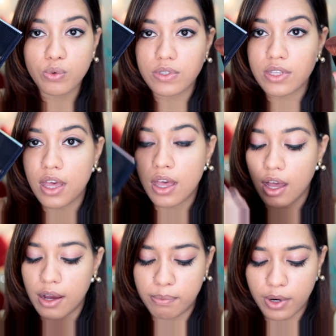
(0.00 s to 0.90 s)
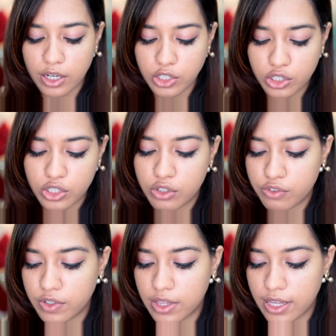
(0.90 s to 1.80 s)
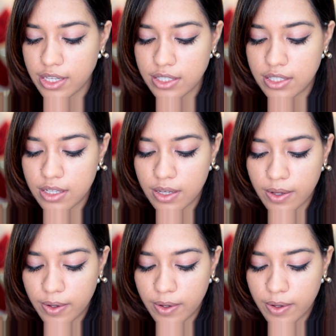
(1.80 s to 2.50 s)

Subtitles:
to use a brush for this.